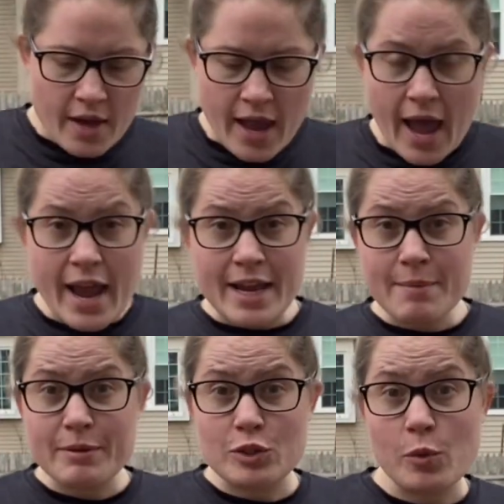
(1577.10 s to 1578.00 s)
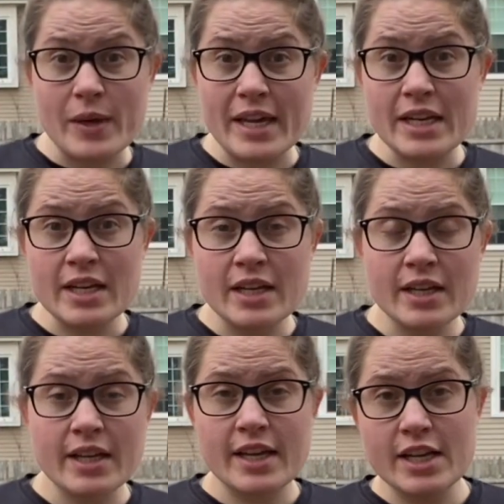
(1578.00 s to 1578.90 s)
In between
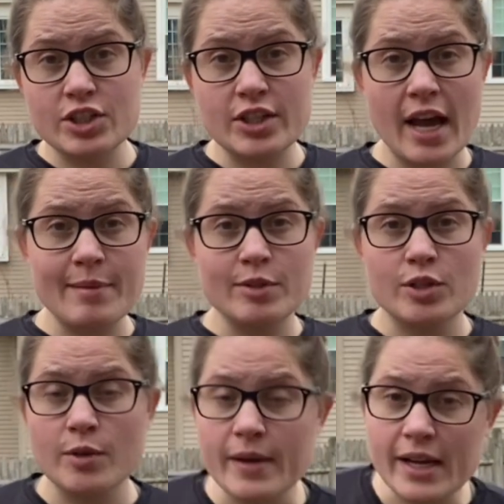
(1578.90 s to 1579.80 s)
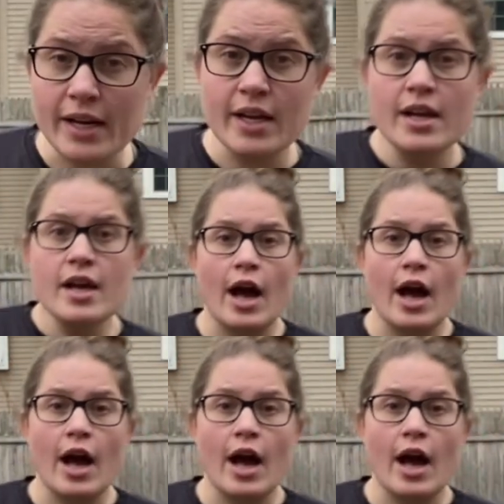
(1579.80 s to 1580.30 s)
each time you do it, I